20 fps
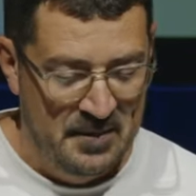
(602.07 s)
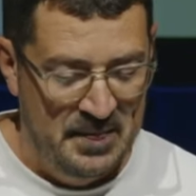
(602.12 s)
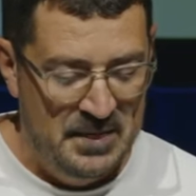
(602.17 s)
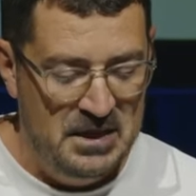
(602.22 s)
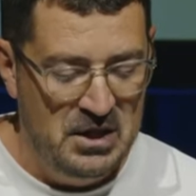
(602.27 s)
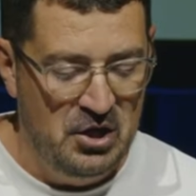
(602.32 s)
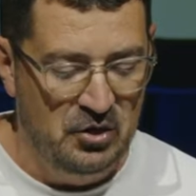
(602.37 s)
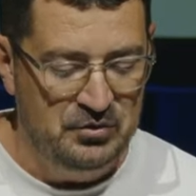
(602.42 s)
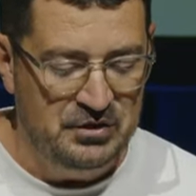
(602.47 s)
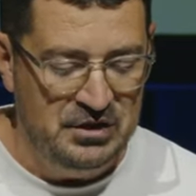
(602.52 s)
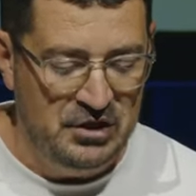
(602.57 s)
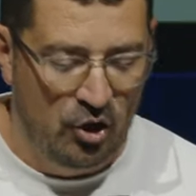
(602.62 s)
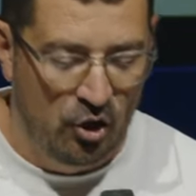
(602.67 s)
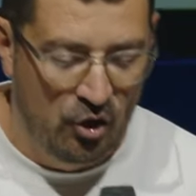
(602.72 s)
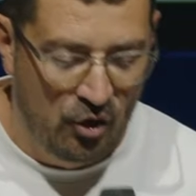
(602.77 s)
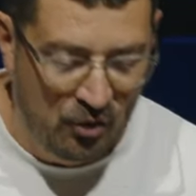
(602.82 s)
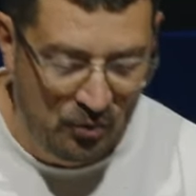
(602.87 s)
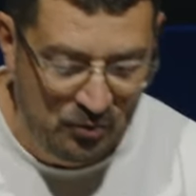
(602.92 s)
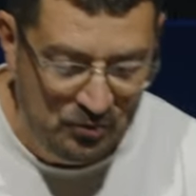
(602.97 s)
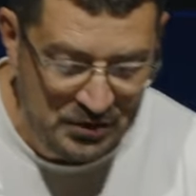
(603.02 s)
No, the
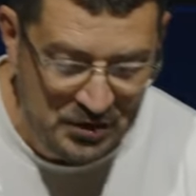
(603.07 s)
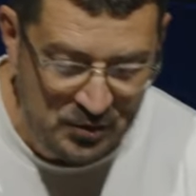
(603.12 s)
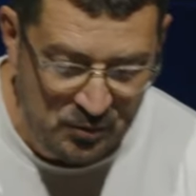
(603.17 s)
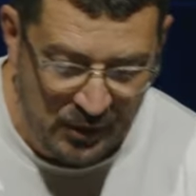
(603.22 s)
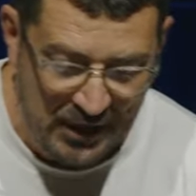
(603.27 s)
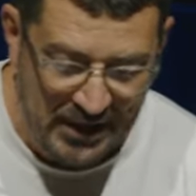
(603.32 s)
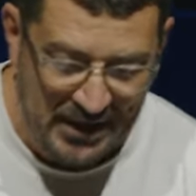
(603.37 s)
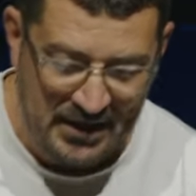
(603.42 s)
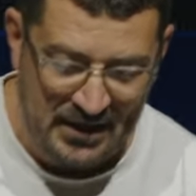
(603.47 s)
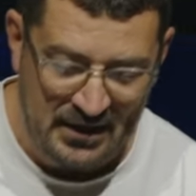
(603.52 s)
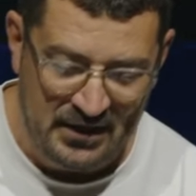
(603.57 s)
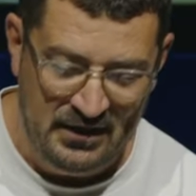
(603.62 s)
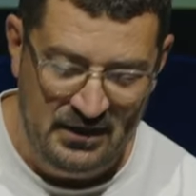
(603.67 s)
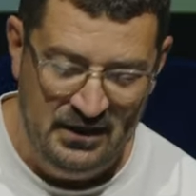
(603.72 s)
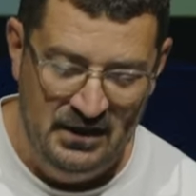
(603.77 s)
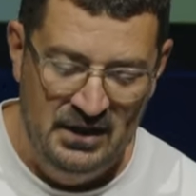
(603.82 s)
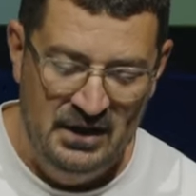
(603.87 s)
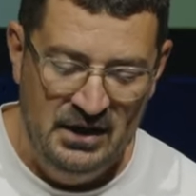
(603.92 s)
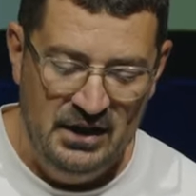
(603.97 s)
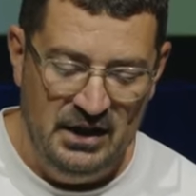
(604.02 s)
only way
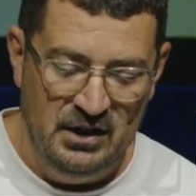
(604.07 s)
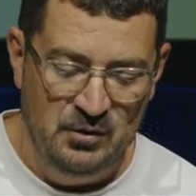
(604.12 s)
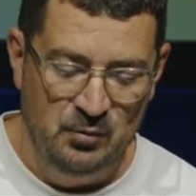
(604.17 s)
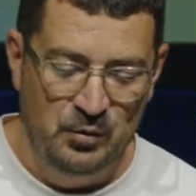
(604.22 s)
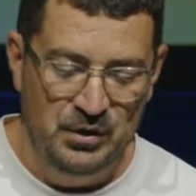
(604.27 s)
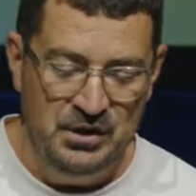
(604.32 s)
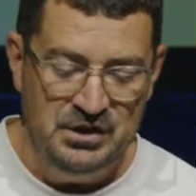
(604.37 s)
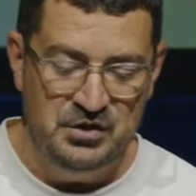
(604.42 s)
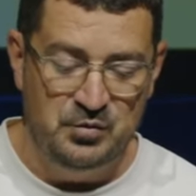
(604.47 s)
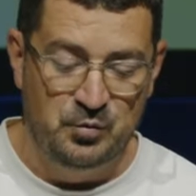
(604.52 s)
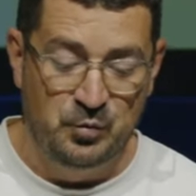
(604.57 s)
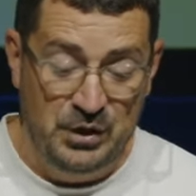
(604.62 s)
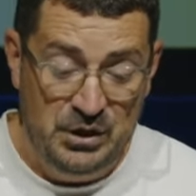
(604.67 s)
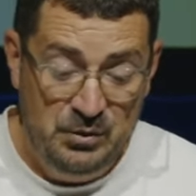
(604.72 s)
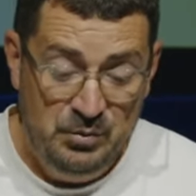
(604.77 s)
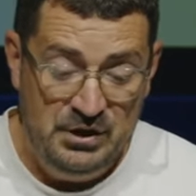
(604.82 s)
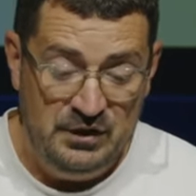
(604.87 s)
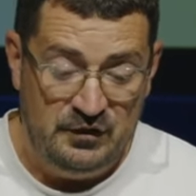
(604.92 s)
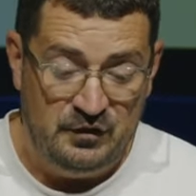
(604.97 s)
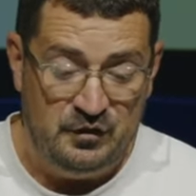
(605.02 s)
in which we
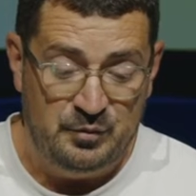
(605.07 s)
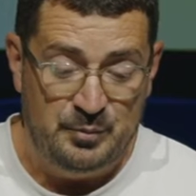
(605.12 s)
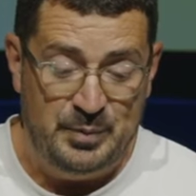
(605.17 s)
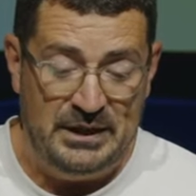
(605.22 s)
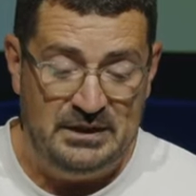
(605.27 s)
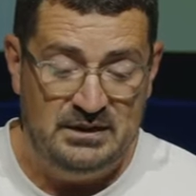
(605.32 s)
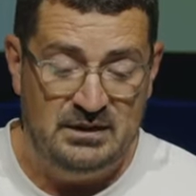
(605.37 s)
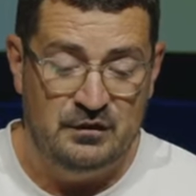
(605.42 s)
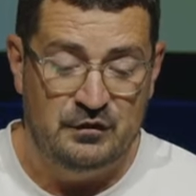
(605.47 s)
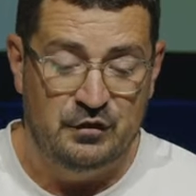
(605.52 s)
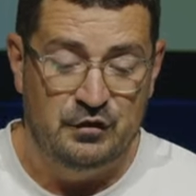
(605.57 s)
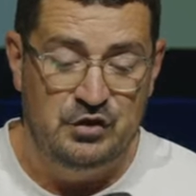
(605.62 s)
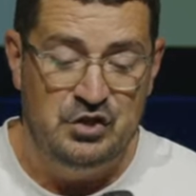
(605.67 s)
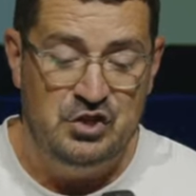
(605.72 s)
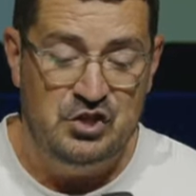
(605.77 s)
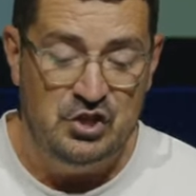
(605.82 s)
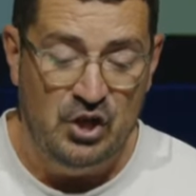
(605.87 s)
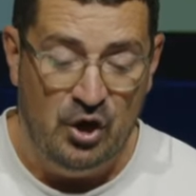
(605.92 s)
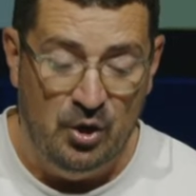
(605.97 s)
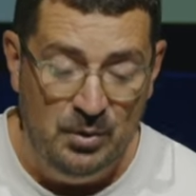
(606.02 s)
would expect it to
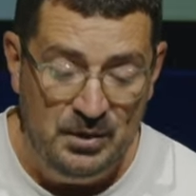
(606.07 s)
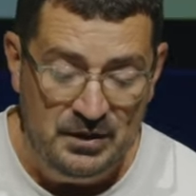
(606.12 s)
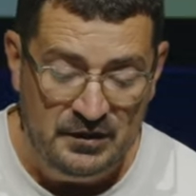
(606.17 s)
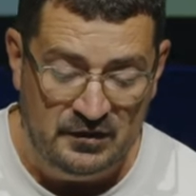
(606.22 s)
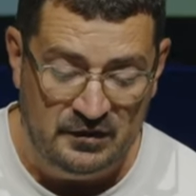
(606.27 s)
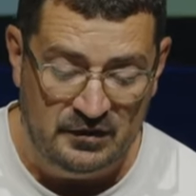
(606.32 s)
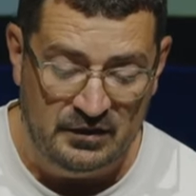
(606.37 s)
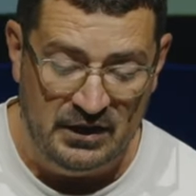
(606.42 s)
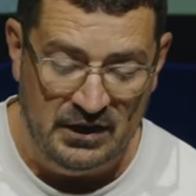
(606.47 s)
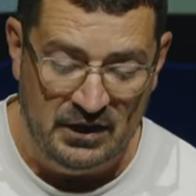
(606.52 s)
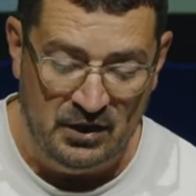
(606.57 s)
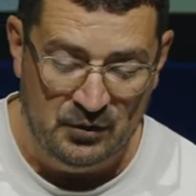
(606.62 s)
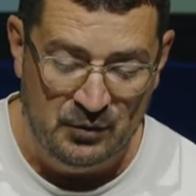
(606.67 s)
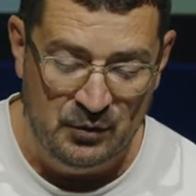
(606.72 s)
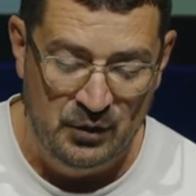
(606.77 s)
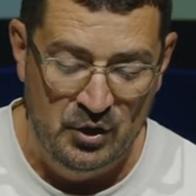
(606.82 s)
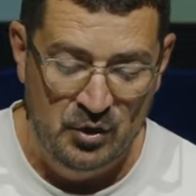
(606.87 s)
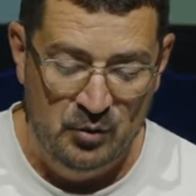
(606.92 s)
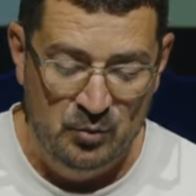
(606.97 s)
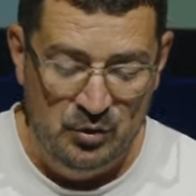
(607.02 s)
show itself
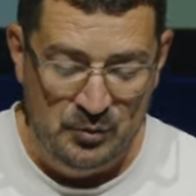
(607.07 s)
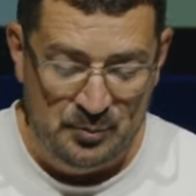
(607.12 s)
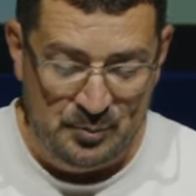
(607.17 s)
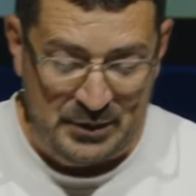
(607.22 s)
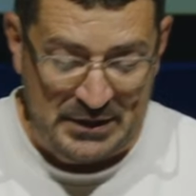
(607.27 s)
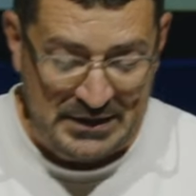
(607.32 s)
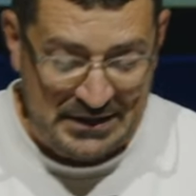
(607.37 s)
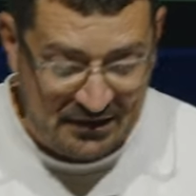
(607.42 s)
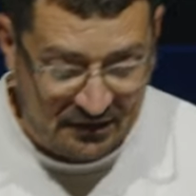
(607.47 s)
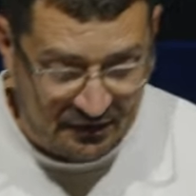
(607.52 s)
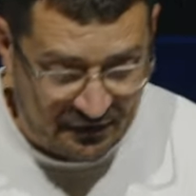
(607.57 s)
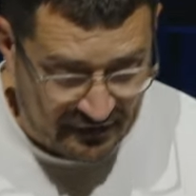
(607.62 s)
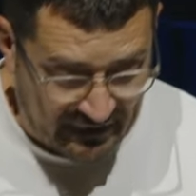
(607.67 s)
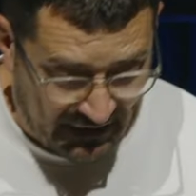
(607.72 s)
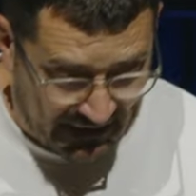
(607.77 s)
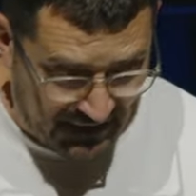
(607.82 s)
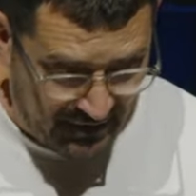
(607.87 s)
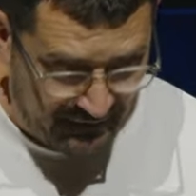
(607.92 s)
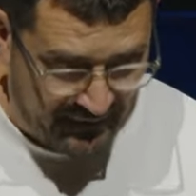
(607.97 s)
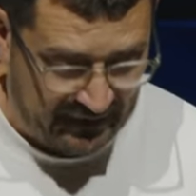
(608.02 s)
would be
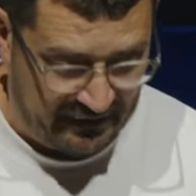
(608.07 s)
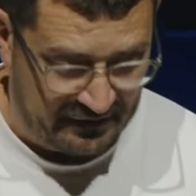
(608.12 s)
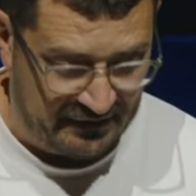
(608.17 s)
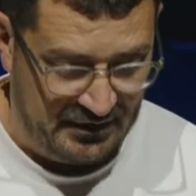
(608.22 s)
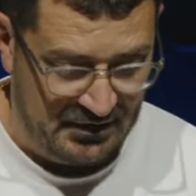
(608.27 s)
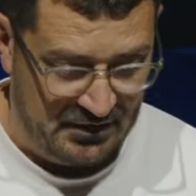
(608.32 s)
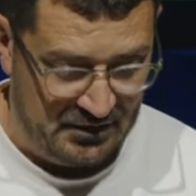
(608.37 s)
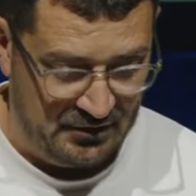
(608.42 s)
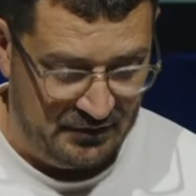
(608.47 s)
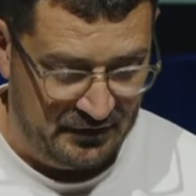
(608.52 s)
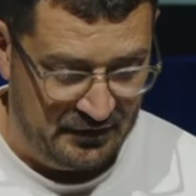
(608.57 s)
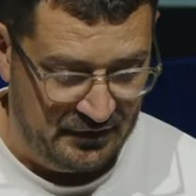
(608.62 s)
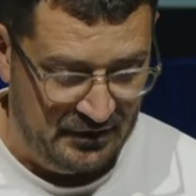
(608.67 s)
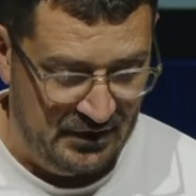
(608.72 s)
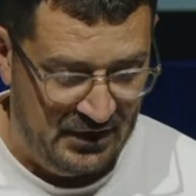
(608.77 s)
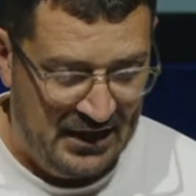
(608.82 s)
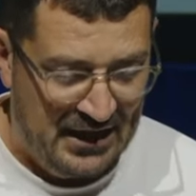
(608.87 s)
inside of ourselves